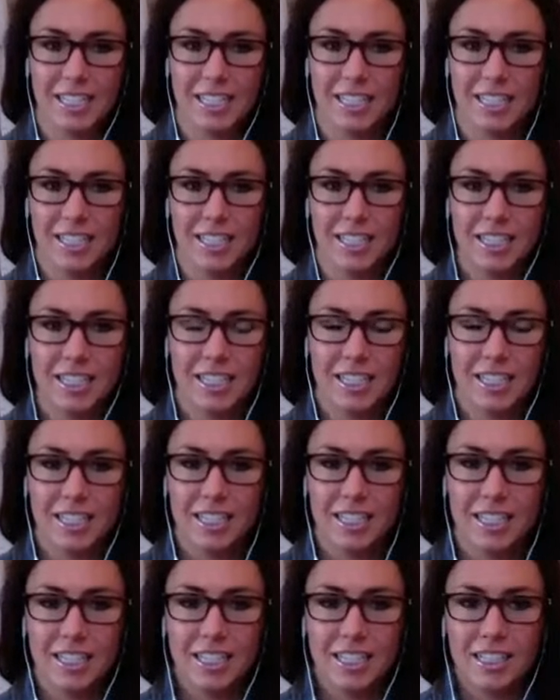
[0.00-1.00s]

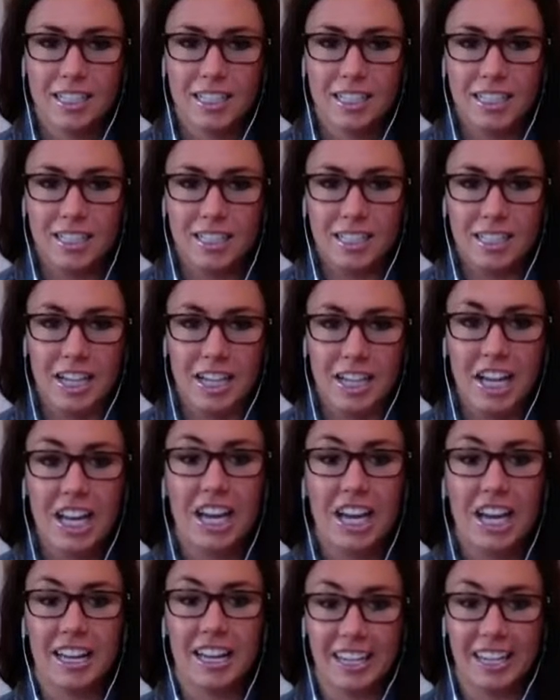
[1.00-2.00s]

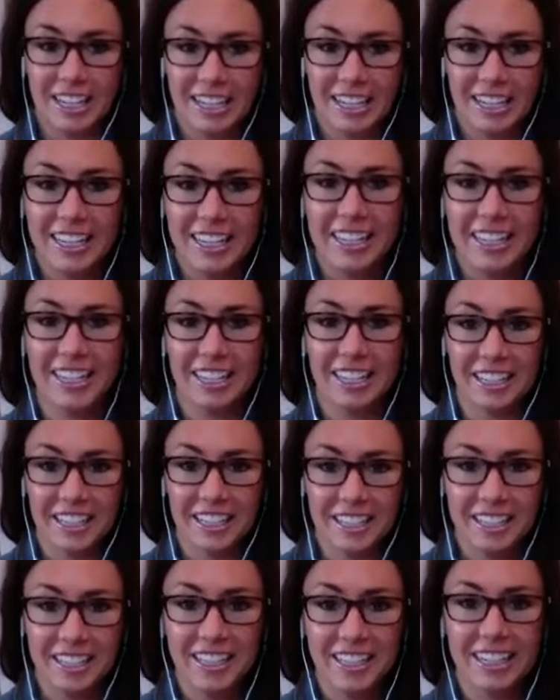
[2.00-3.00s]

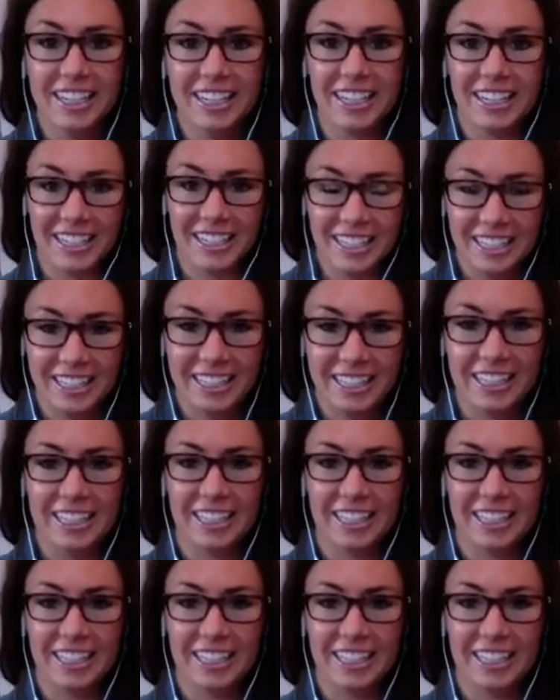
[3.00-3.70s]
The person shown says nothing.